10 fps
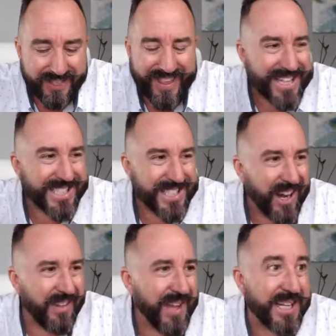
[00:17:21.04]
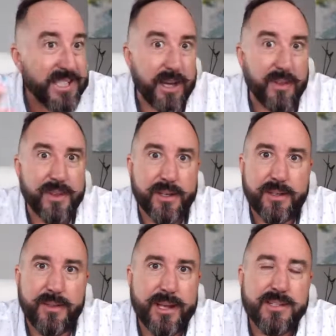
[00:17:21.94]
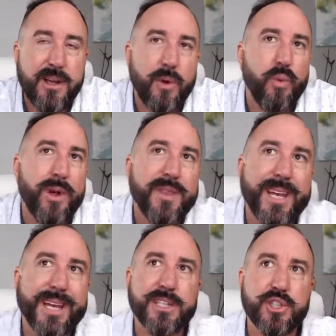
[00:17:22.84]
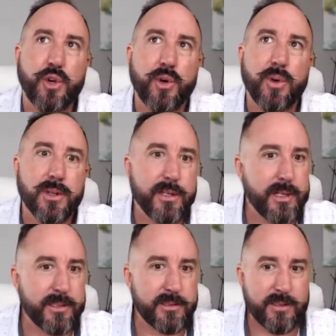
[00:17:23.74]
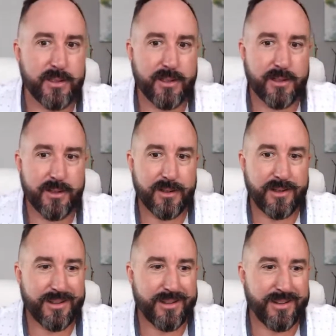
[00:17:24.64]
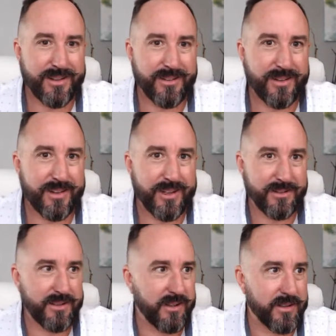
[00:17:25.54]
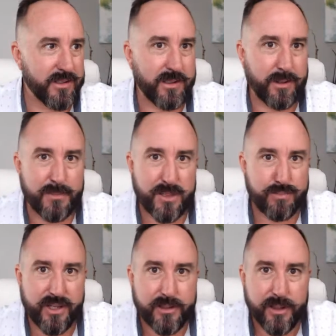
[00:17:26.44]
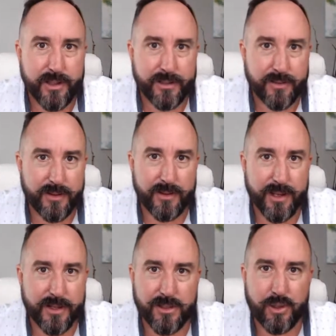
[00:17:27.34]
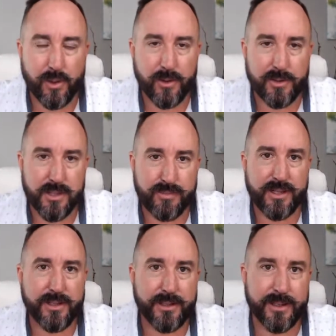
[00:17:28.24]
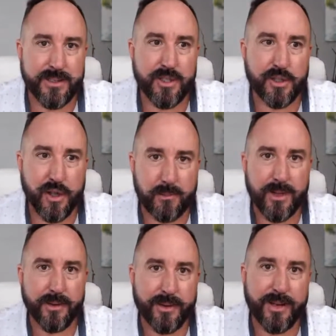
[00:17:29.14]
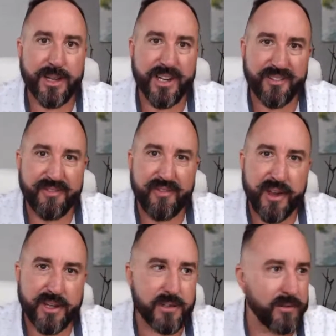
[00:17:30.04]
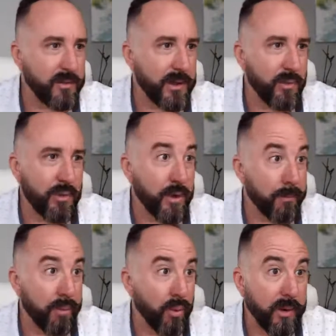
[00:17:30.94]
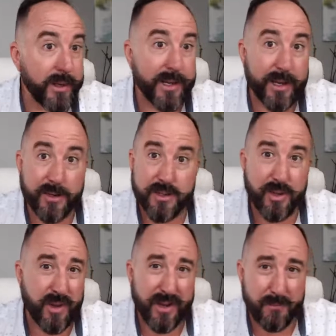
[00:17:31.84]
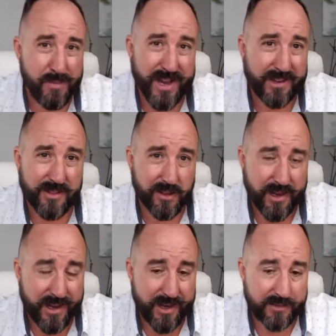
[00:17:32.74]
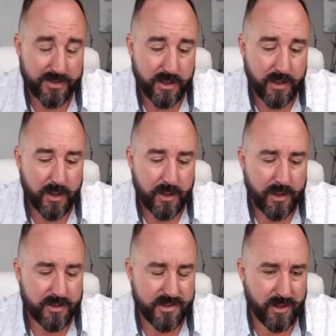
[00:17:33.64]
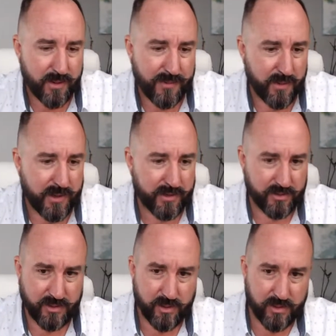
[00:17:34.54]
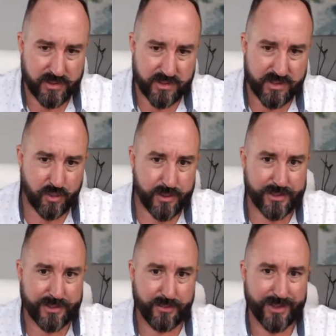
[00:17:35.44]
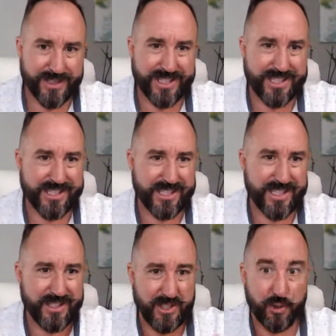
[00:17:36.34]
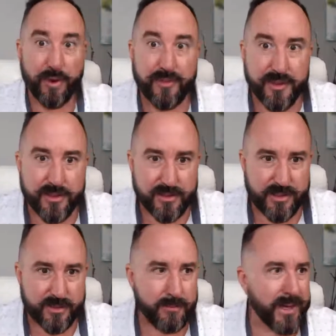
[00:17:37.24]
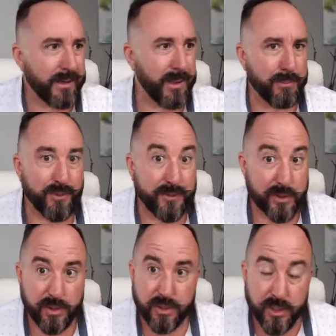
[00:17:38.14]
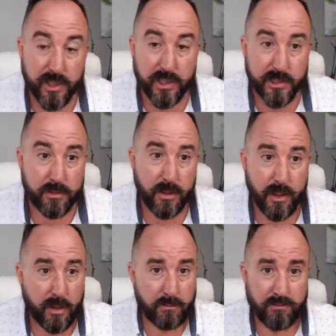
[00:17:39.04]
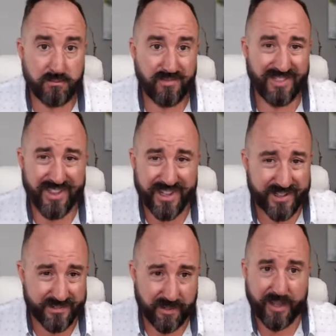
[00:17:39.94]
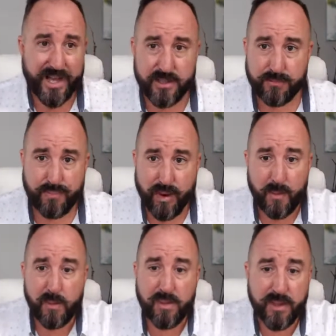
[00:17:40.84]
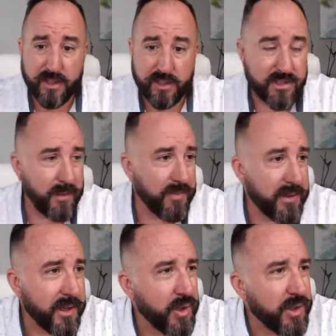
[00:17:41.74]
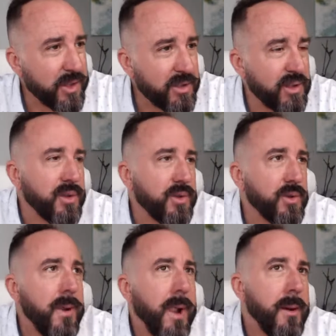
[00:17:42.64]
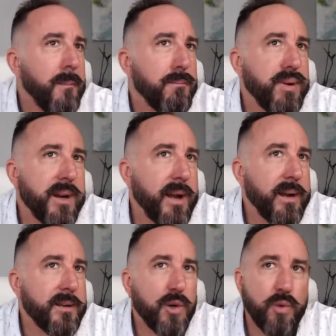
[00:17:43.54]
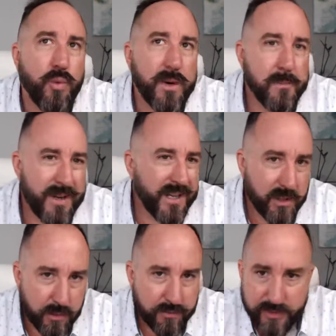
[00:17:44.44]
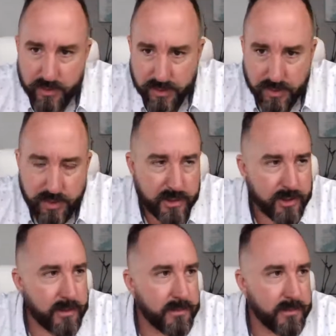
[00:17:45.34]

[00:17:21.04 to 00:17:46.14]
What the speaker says: That's not what the end goal is in speaking. The end goal in speaking is to communicate effectively your point and to impact the lives. And so if your end goal is to release endorphins and make people feel good, then that's probably something that you can do, but I don't want to make you feel good.